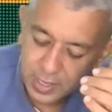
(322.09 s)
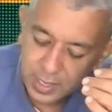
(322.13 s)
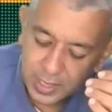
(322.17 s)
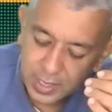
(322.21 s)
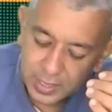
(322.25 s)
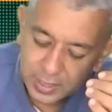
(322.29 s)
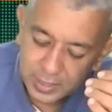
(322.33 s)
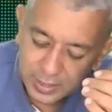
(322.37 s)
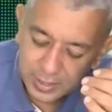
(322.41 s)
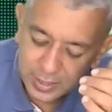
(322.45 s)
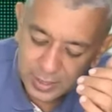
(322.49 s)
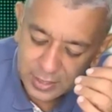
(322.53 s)

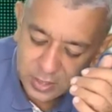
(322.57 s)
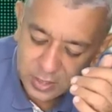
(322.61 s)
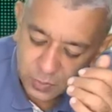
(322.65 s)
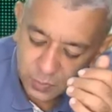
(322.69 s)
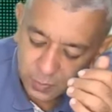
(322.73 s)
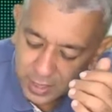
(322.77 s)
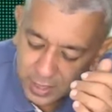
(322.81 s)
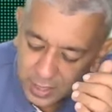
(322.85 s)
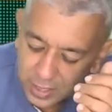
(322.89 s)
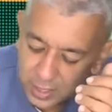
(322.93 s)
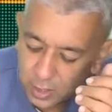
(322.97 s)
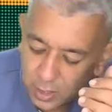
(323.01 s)
This
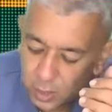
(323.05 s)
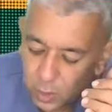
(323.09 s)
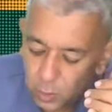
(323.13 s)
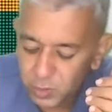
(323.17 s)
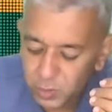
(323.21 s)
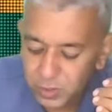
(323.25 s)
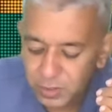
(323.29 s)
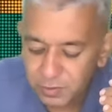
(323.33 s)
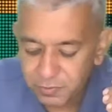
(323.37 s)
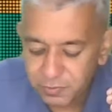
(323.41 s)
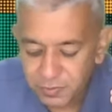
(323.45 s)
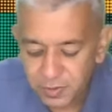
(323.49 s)
may include the
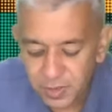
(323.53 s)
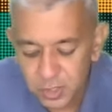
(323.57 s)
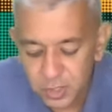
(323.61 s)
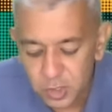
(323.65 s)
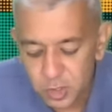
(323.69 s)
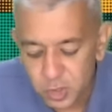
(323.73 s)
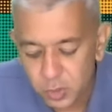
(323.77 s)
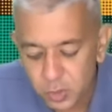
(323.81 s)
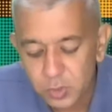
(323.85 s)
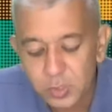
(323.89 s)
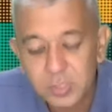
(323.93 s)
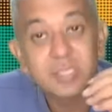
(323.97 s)
finished
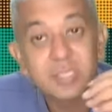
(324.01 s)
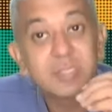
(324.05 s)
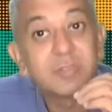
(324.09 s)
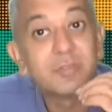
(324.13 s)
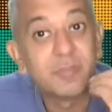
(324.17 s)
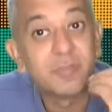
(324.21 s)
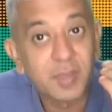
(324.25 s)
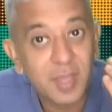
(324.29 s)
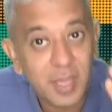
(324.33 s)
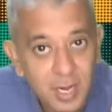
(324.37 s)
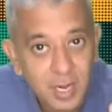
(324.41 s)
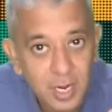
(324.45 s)
goods,
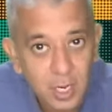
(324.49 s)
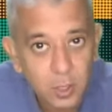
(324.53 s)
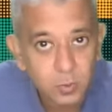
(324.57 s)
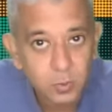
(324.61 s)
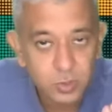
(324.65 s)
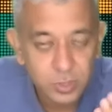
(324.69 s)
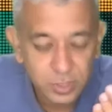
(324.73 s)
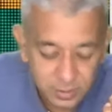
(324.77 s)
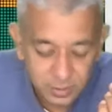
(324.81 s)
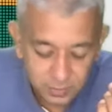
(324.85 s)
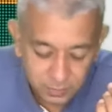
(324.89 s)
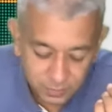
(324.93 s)

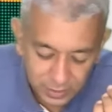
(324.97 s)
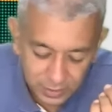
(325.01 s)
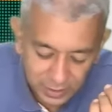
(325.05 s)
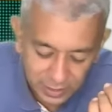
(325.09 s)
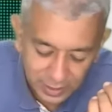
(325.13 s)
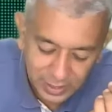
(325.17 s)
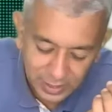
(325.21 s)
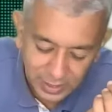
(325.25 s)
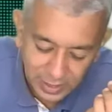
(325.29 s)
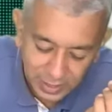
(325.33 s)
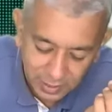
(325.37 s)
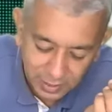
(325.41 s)
warehousing,
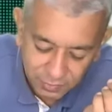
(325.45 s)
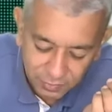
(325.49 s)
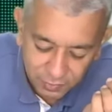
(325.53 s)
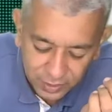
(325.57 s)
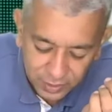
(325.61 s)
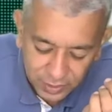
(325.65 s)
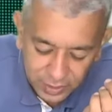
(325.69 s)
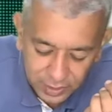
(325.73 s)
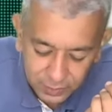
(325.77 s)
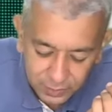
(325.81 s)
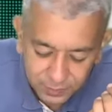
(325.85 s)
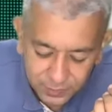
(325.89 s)

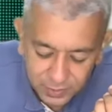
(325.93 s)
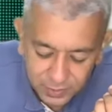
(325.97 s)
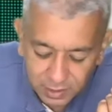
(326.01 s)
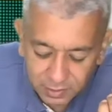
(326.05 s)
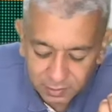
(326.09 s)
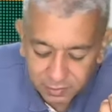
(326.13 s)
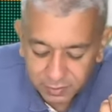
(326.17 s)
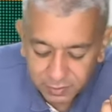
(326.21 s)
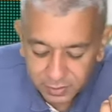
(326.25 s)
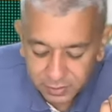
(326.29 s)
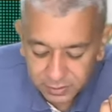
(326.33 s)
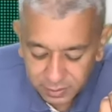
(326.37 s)
delivery,
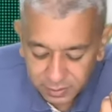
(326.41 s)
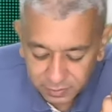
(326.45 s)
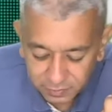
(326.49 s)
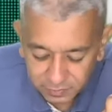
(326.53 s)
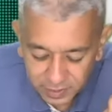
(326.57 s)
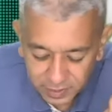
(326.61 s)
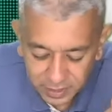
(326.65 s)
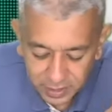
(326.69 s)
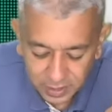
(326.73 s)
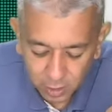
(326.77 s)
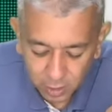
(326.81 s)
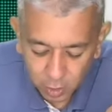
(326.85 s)
the
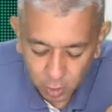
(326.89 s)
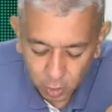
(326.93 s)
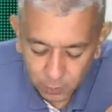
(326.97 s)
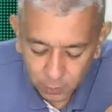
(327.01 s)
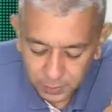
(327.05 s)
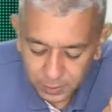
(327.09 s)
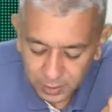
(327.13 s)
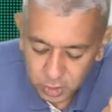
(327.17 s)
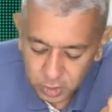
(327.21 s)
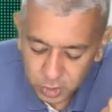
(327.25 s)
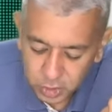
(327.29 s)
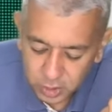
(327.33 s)
vehicle
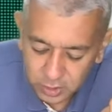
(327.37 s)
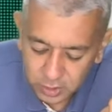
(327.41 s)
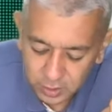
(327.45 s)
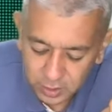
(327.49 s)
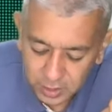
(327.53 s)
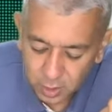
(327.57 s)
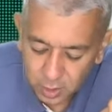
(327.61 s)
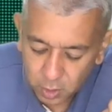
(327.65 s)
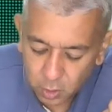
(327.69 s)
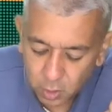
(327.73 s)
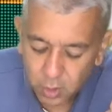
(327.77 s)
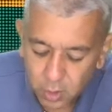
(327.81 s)
operation, then
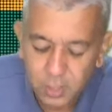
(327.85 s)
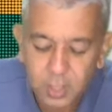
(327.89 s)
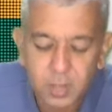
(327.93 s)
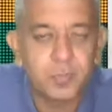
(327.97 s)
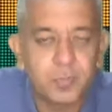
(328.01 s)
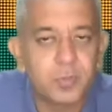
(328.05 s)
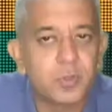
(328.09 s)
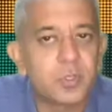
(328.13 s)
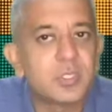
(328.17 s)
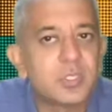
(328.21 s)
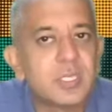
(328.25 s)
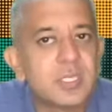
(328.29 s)
order
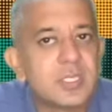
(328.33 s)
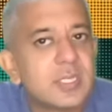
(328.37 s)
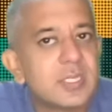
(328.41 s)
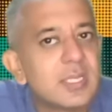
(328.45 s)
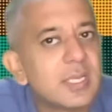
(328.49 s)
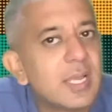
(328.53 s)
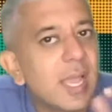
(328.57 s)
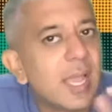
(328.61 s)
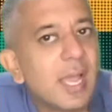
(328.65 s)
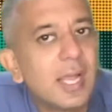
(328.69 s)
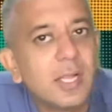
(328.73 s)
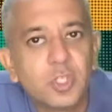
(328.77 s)
processing
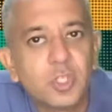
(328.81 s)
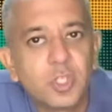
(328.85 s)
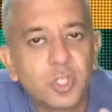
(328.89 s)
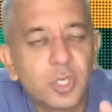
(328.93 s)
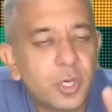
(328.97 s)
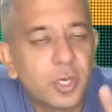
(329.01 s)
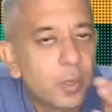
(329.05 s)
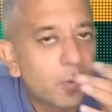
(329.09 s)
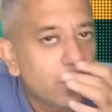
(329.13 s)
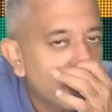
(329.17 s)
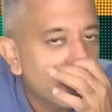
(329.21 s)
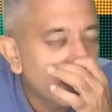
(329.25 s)
and
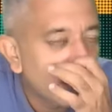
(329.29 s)
scheduling.